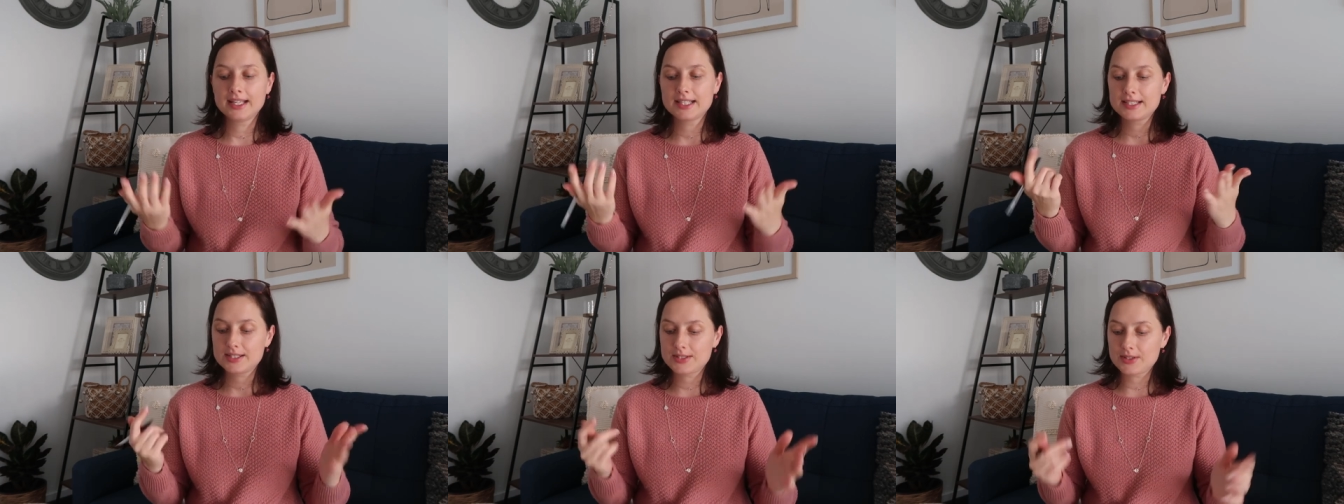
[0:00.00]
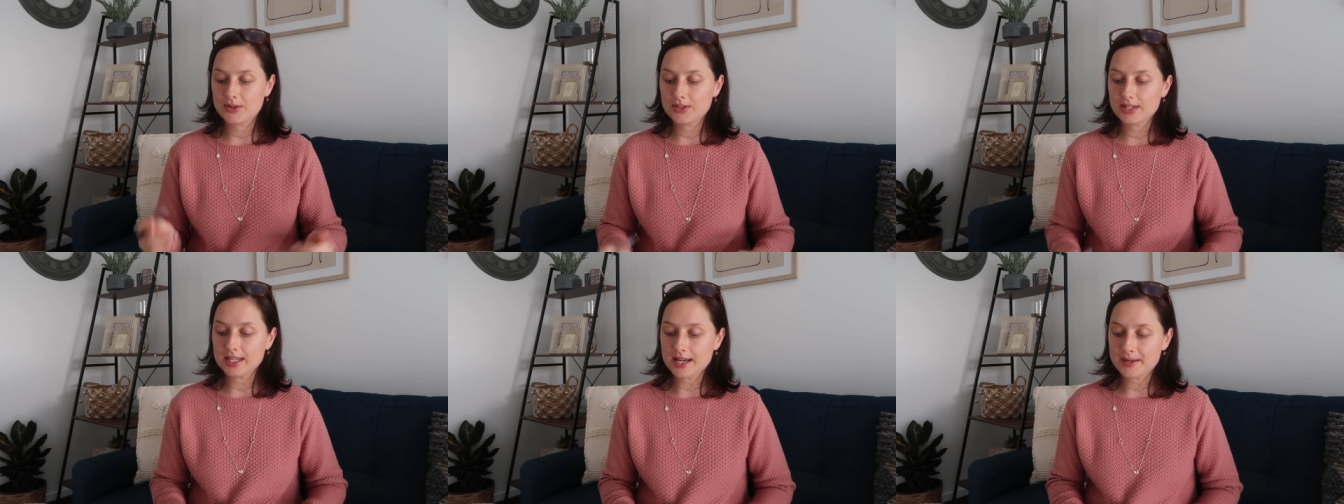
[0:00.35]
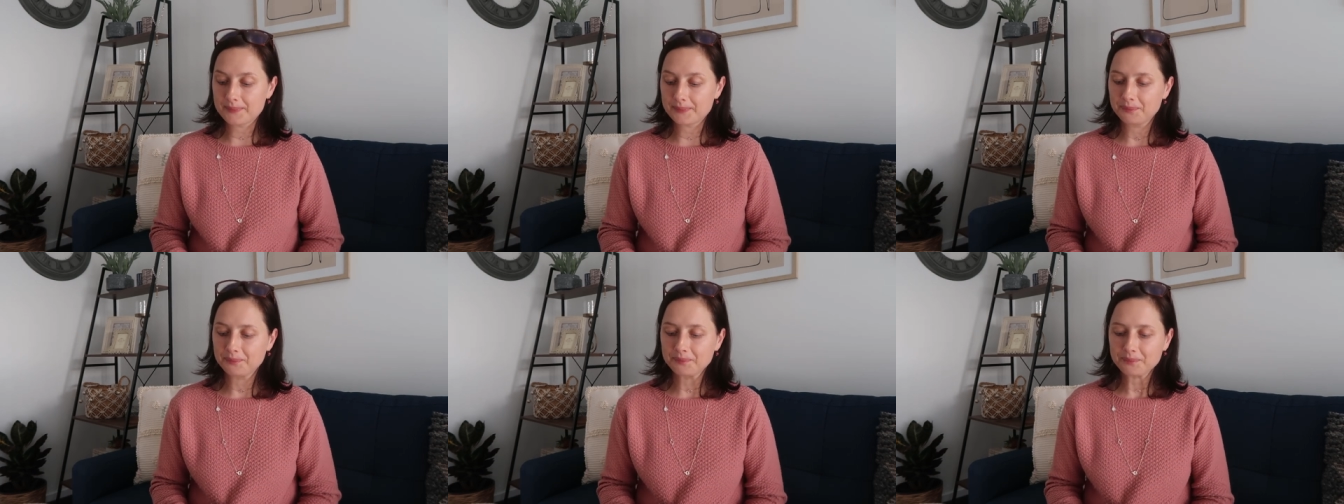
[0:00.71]
So
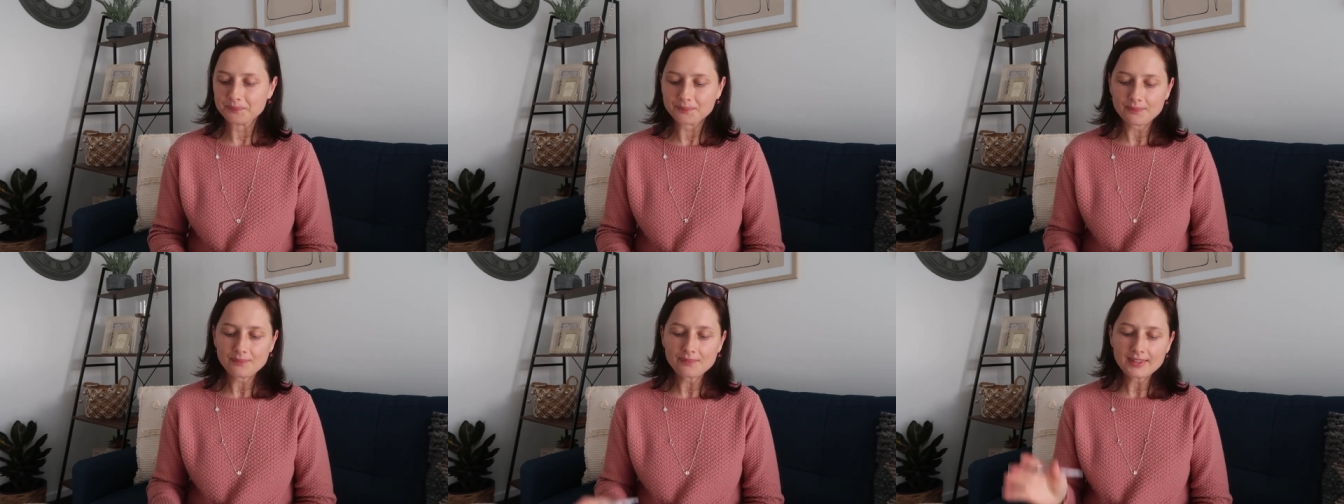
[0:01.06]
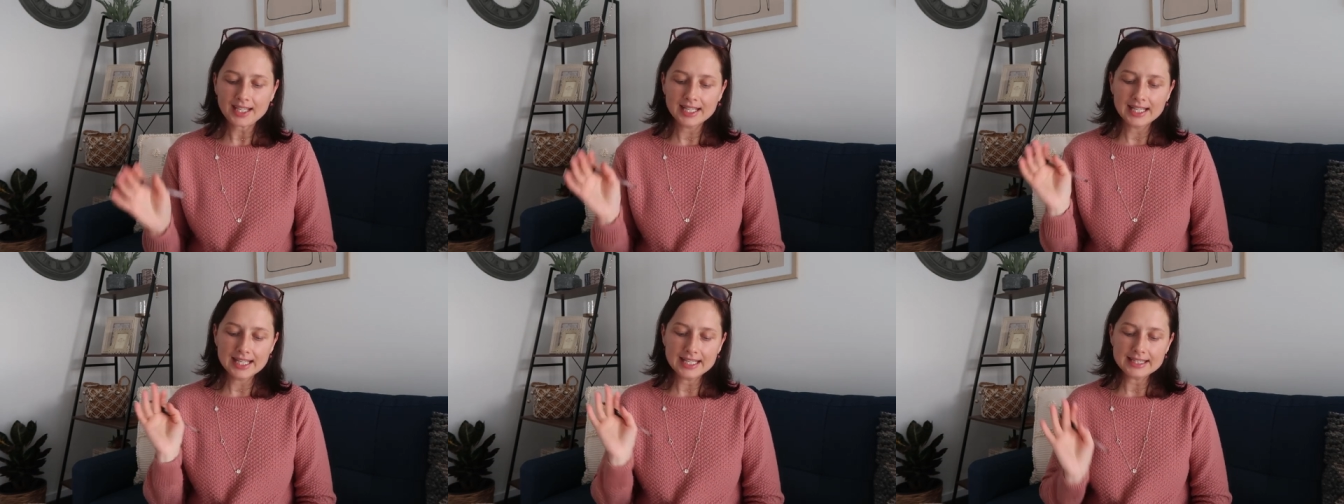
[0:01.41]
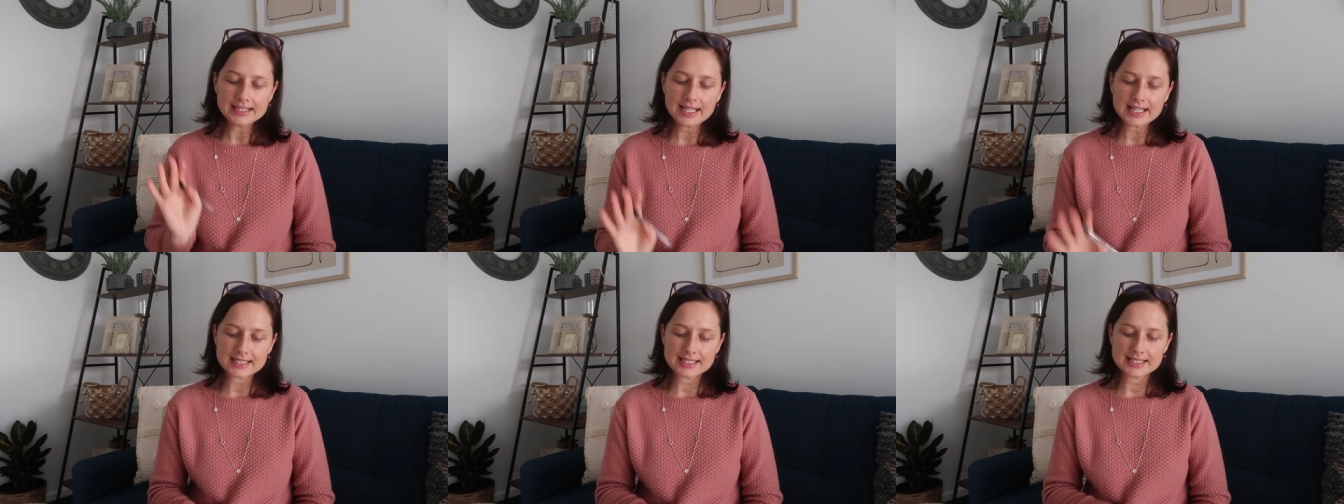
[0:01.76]
yeah.
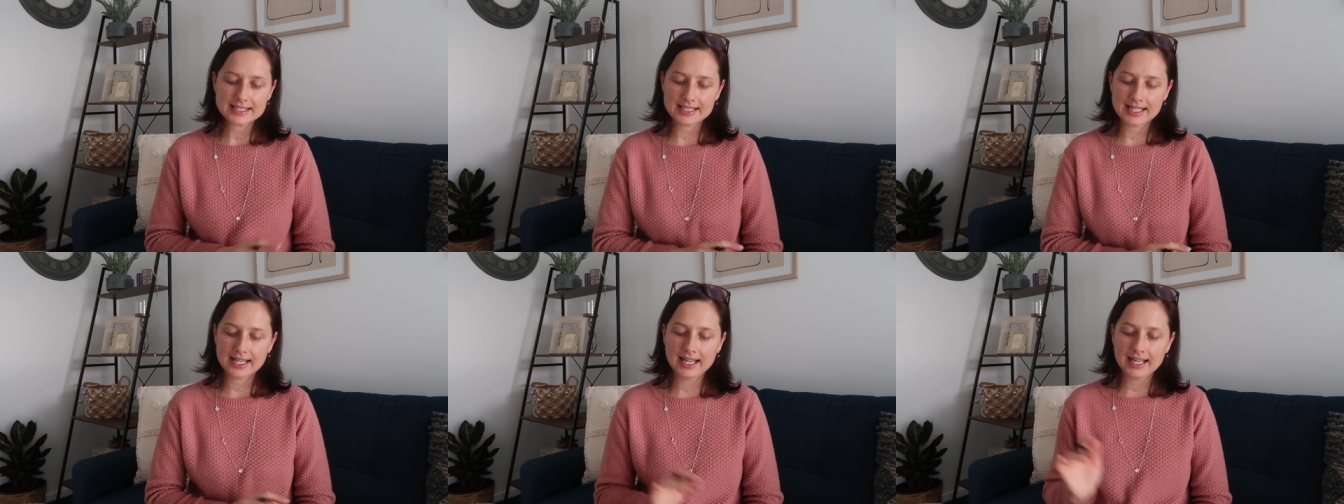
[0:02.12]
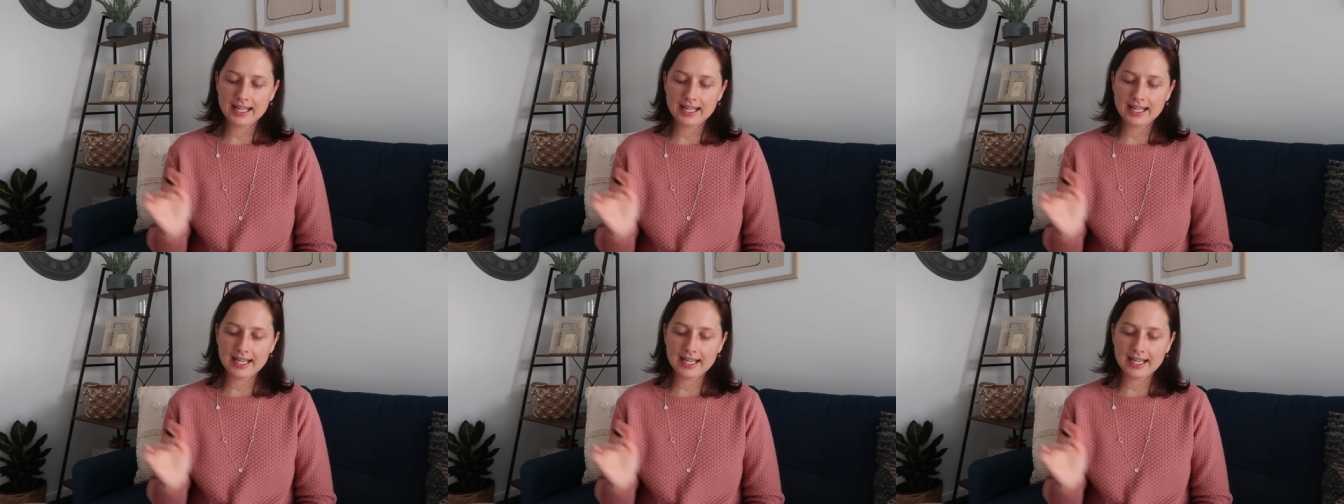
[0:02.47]
Next,